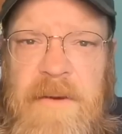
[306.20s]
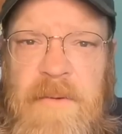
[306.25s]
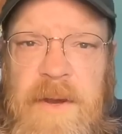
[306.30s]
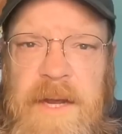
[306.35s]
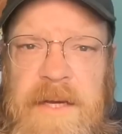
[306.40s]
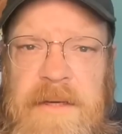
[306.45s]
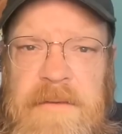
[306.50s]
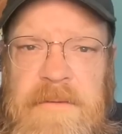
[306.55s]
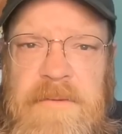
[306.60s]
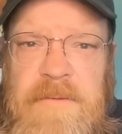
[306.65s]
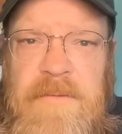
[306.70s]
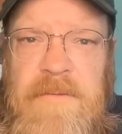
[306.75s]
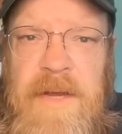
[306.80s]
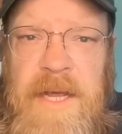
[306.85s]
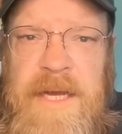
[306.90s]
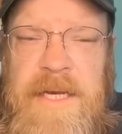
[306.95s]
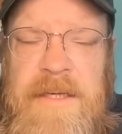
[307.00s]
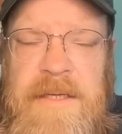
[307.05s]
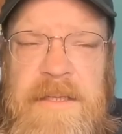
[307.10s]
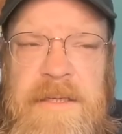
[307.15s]
back when,
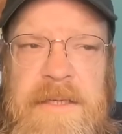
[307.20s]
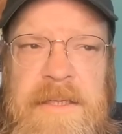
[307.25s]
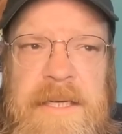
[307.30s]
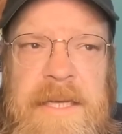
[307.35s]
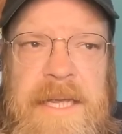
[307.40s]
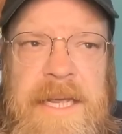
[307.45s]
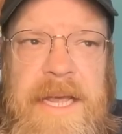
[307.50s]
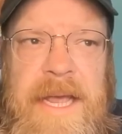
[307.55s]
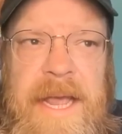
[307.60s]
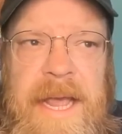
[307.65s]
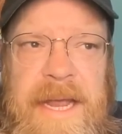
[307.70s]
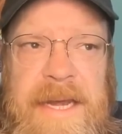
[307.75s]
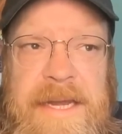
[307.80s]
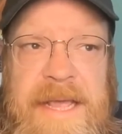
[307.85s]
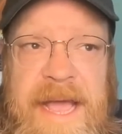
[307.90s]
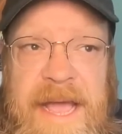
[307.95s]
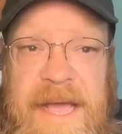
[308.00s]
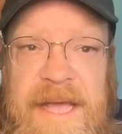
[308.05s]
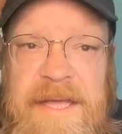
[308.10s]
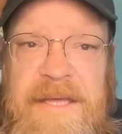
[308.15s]
right? And
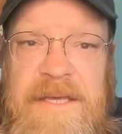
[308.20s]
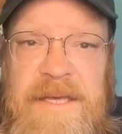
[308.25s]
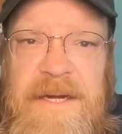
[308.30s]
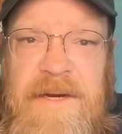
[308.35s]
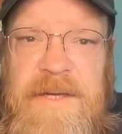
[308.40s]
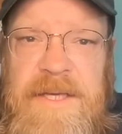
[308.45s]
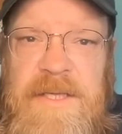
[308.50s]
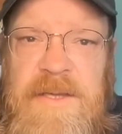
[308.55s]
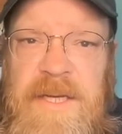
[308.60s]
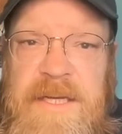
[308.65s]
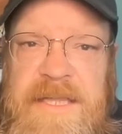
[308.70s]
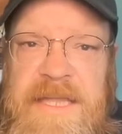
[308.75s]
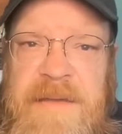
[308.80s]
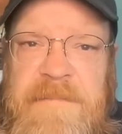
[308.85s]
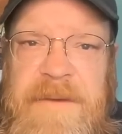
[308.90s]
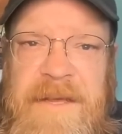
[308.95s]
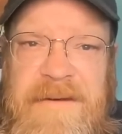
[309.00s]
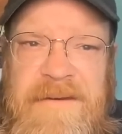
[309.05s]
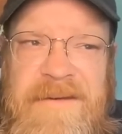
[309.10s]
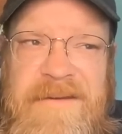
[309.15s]
yeah, you know, you look at
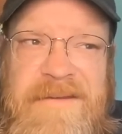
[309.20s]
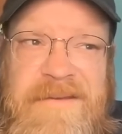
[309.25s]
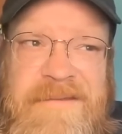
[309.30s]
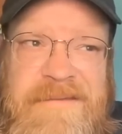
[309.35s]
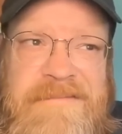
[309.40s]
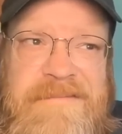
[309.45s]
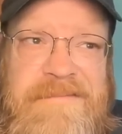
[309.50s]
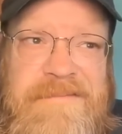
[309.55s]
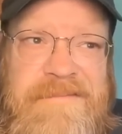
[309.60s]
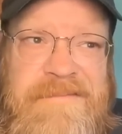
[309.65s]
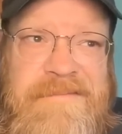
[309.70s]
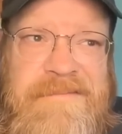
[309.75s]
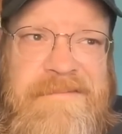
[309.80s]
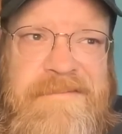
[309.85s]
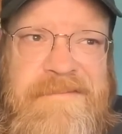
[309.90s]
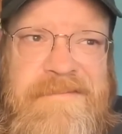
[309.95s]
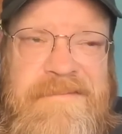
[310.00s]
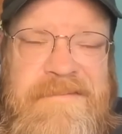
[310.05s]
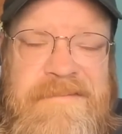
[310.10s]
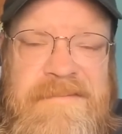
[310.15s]
that panel and you're
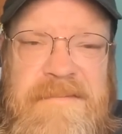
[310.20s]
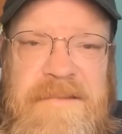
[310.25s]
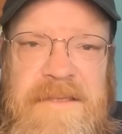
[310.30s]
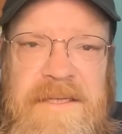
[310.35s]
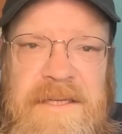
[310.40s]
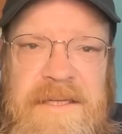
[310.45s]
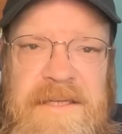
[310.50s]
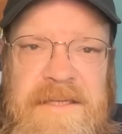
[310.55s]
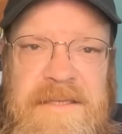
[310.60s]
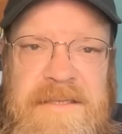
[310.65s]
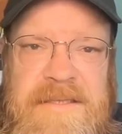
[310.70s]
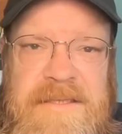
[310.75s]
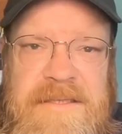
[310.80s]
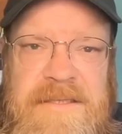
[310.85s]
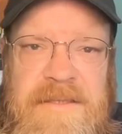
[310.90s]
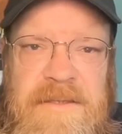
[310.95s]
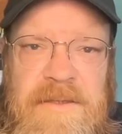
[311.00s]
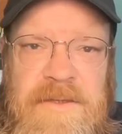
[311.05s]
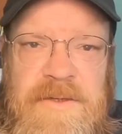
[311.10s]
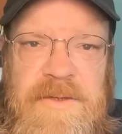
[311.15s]
thinking, this
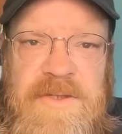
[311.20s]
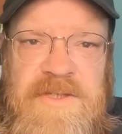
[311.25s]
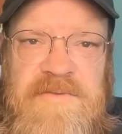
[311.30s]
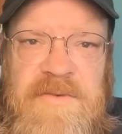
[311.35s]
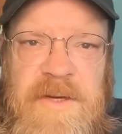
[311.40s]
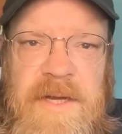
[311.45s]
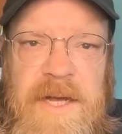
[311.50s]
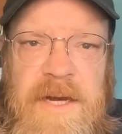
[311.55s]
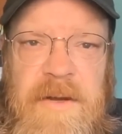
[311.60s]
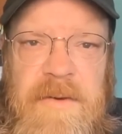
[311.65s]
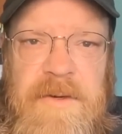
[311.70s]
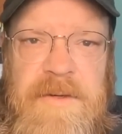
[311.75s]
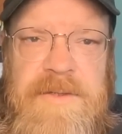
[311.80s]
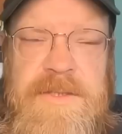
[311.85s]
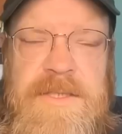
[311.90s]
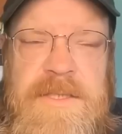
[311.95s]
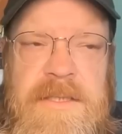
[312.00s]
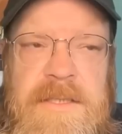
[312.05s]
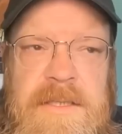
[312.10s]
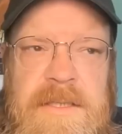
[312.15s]
isn't good news for gun
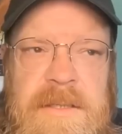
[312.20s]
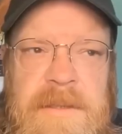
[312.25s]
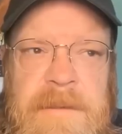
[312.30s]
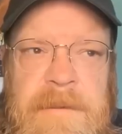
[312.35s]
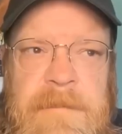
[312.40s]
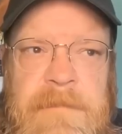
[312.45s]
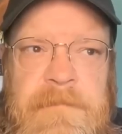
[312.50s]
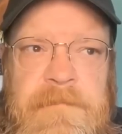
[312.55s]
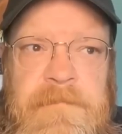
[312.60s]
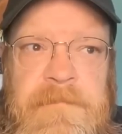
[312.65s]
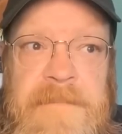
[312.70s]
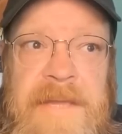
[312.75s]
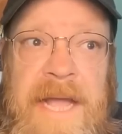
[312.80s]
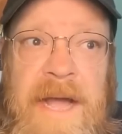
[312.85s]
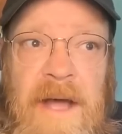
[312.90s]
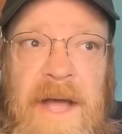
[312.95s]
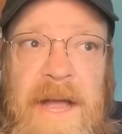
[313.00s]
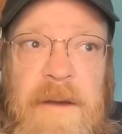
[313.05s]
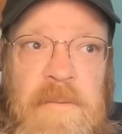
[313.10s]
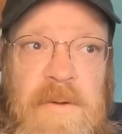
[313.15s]
owners.
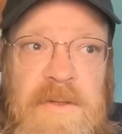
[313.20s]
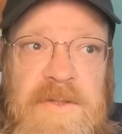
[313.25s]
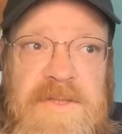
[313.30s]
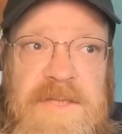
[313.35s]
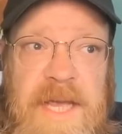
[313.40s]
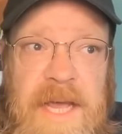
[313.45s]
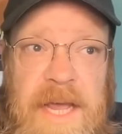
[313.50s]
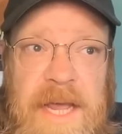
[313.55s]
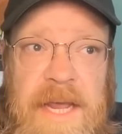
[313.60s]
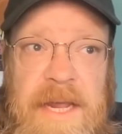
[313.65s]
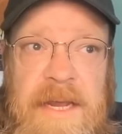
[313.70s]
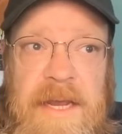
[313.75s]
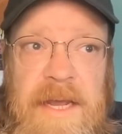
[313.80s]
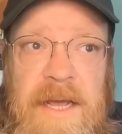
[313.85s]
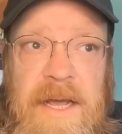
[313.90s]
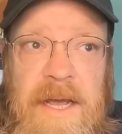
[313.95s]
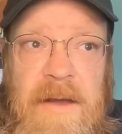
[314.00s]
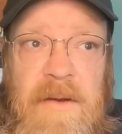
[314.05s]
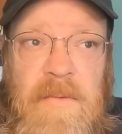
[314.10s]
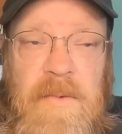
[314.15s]
Now, I will say
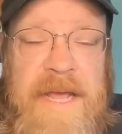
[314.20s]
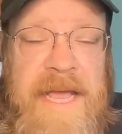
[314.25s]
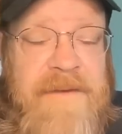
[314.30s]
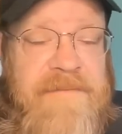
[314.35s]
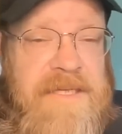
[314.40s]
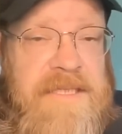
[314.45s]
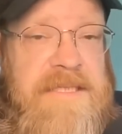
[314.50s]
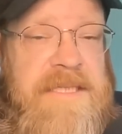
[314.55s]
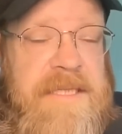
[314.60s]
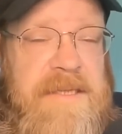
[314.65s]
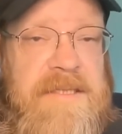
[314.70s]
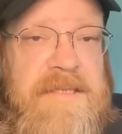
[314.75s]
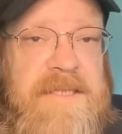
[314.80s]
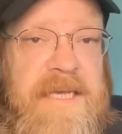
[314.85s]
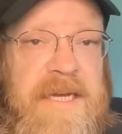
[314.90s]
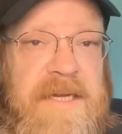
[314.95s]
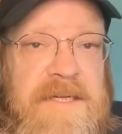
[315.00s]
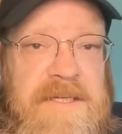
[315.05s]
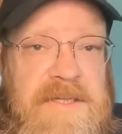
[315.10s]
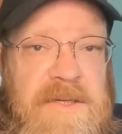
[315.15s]
we haven't seen the
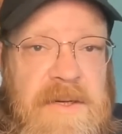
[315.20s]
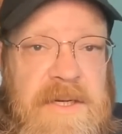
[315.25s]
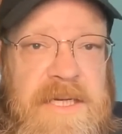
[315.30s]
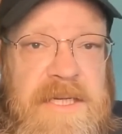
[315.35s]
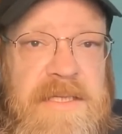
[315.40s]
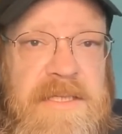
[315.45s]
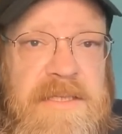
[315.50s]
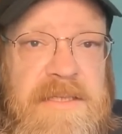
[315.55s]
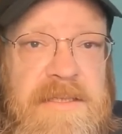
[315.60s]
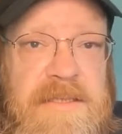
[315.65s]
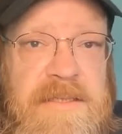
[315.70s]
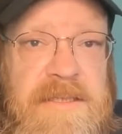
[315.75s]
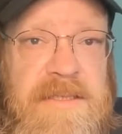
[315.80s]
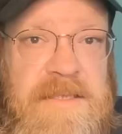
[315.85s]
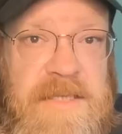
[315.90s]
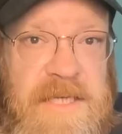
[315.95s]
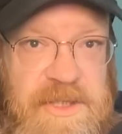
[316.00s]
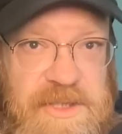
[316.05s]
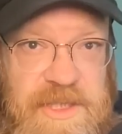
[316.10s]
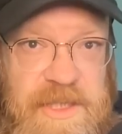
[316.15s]
Second Circuit's
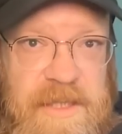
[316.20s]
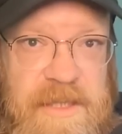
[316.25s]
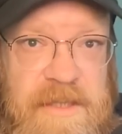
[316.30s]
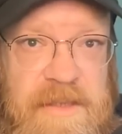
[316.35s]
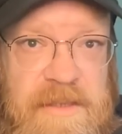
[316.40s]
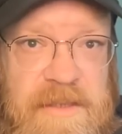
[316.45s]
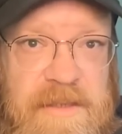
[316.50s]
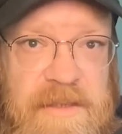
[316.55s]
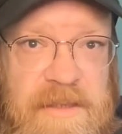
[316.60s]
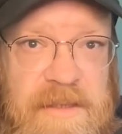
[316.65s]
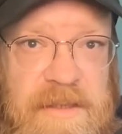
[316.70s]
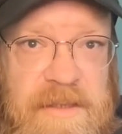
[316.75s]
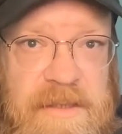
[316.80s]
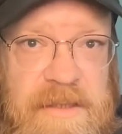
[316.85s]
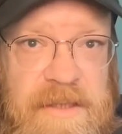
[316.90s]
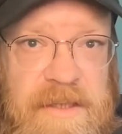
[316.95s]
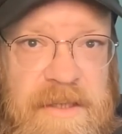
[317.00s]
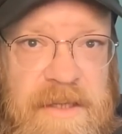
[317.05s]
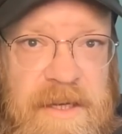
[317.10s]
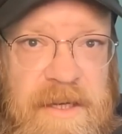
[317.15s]
decision in
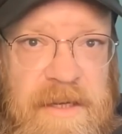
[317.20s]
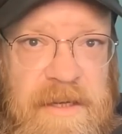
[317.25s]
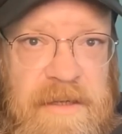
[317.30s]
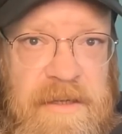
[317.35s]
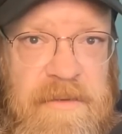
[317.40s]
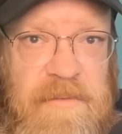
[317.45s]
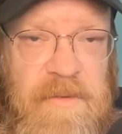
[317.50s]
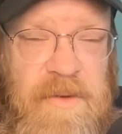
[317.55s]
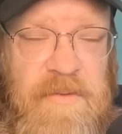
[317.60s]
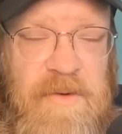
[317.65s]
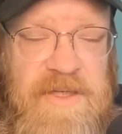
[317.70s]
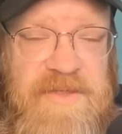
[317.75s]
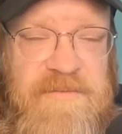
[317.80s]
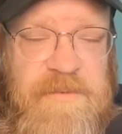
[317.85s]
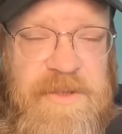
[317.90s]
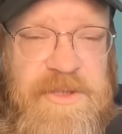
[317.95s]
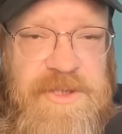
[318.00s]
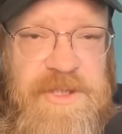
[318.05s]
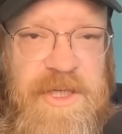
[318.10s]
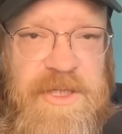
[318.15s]
the request
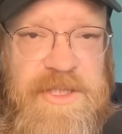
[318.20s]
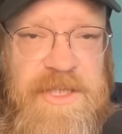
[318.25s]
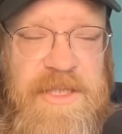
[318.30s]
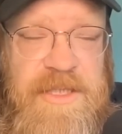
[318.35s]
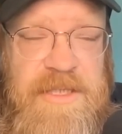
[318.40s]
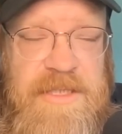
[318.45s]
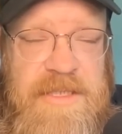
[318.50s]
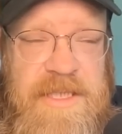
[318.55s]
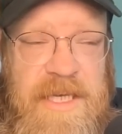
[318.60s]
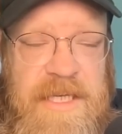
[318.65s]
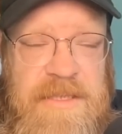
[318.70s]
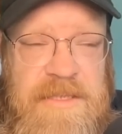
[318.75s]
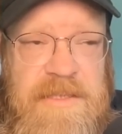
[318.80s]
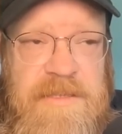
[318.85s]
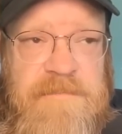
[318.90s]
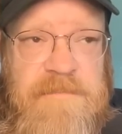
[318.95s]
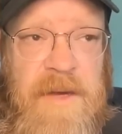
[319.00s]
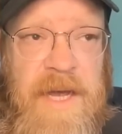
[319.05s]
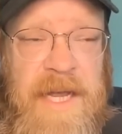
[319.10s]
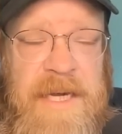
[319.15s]
for an injunction in these
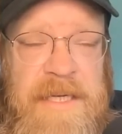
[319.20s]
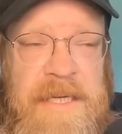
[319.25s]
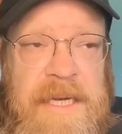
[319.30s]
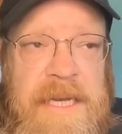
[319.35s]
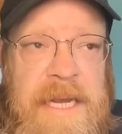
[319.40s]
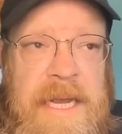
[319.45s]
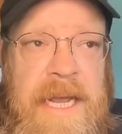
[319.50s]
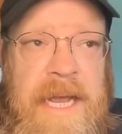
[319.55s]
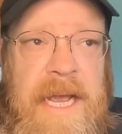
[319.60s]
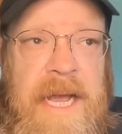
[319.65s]
cases, but